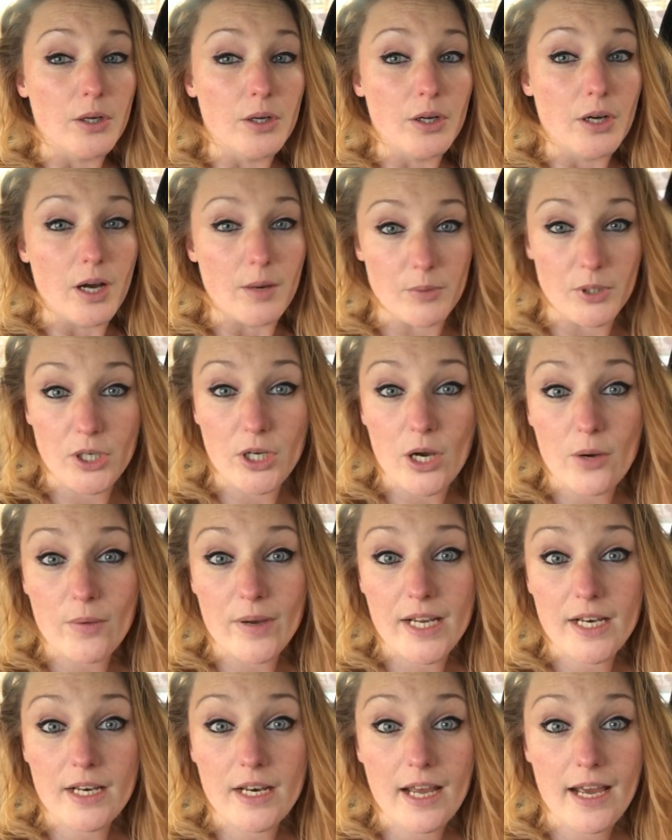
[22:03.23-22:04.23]
I'm going to go
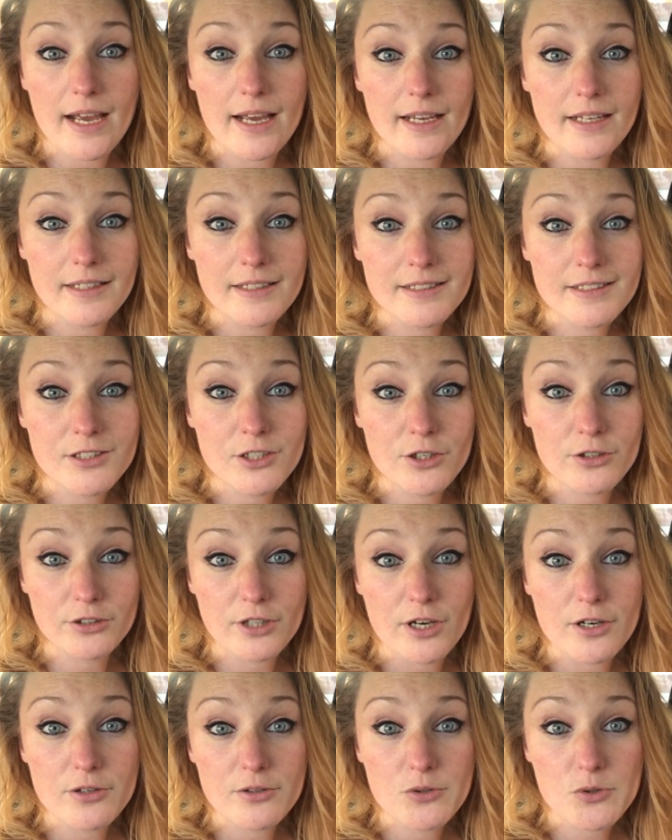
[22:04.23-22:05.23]
in and cook
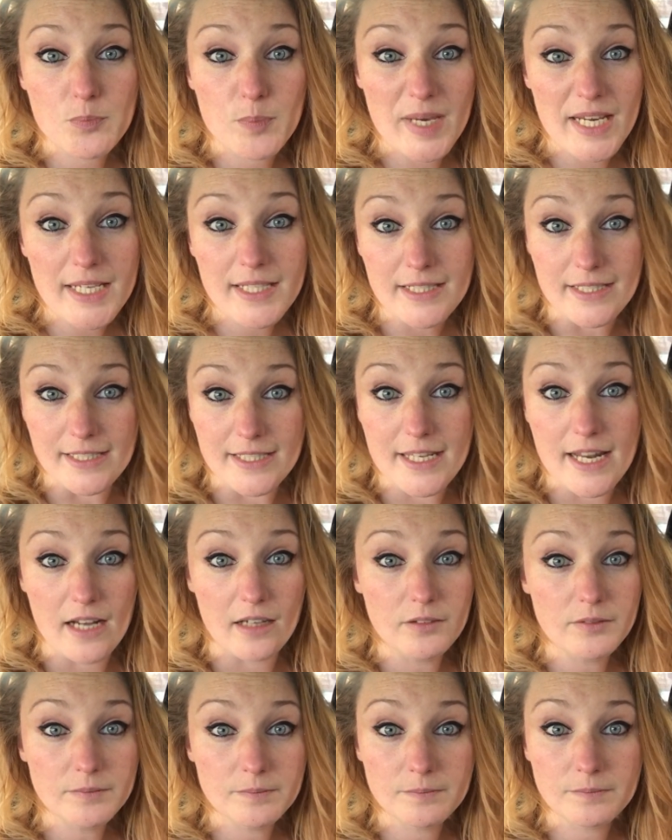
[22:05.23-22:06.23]
those beans now.
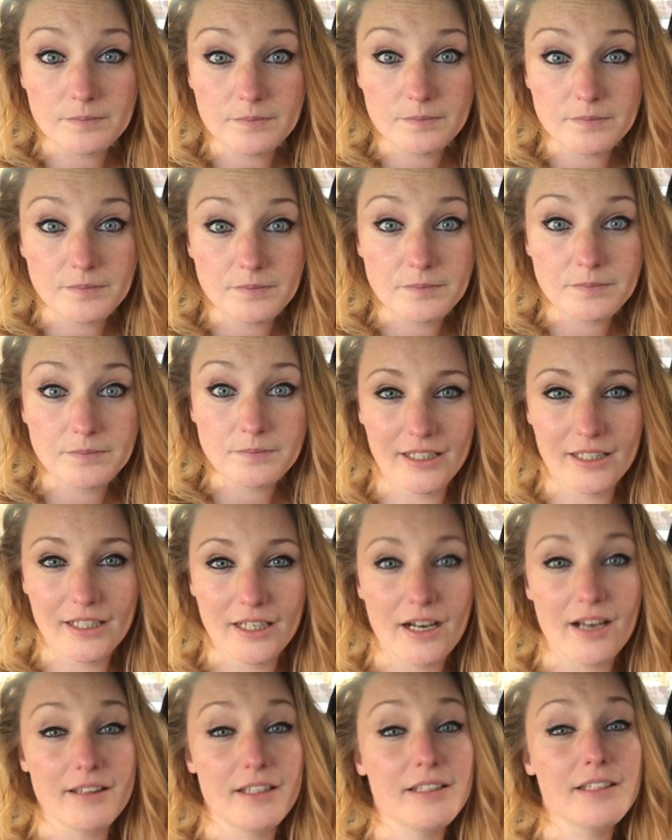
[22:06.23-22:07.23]

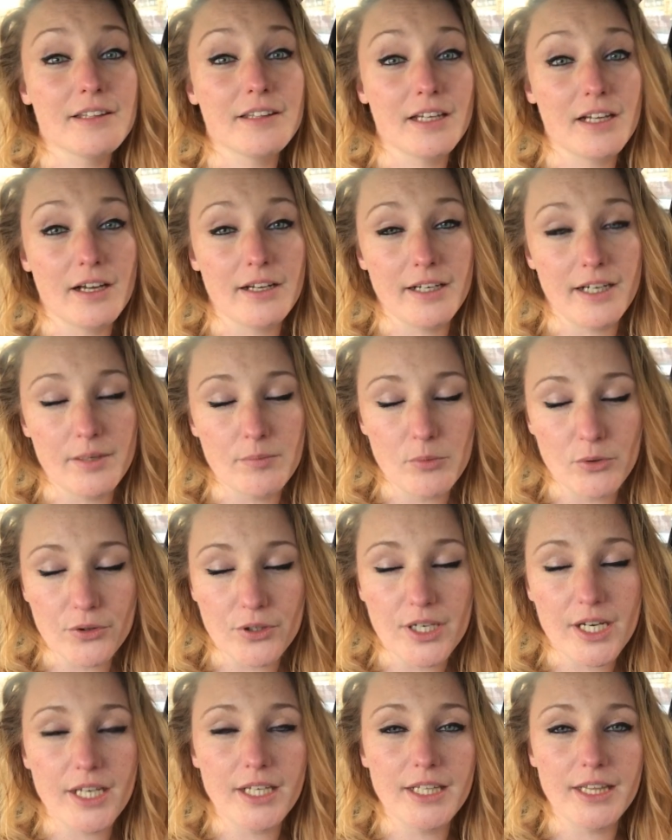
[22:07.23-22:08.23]
I think the thing I need more than
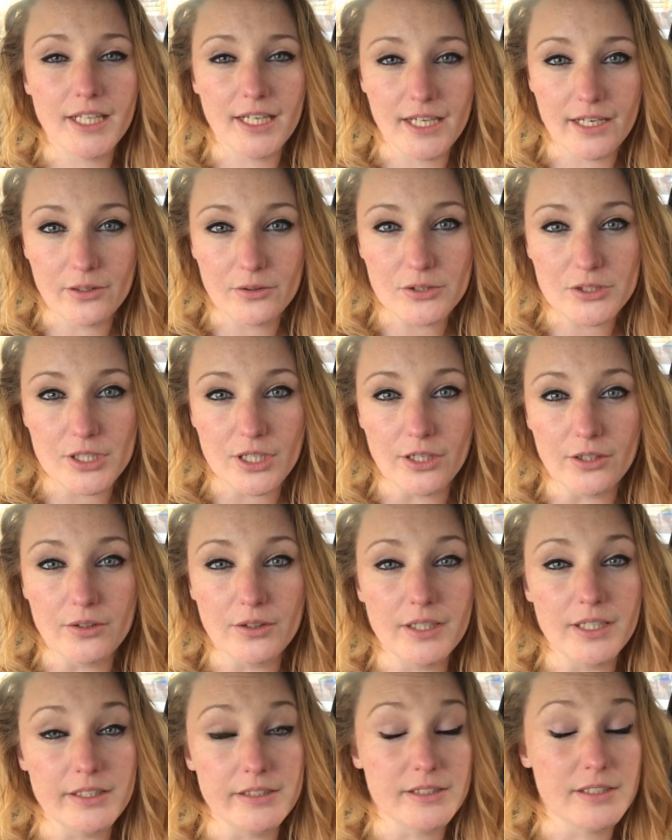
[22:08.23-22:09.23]
anything else, though,
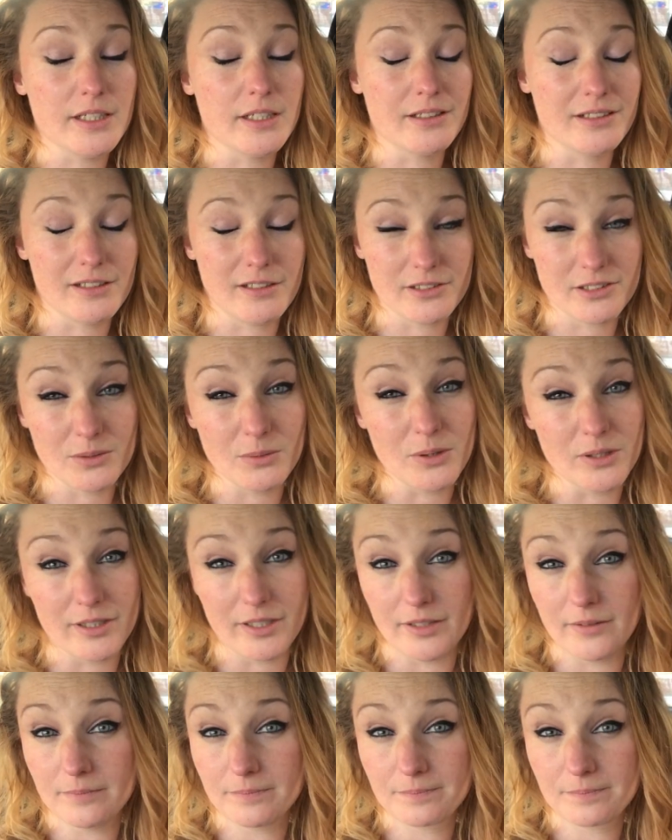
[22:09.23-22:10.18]
is a glass of wine.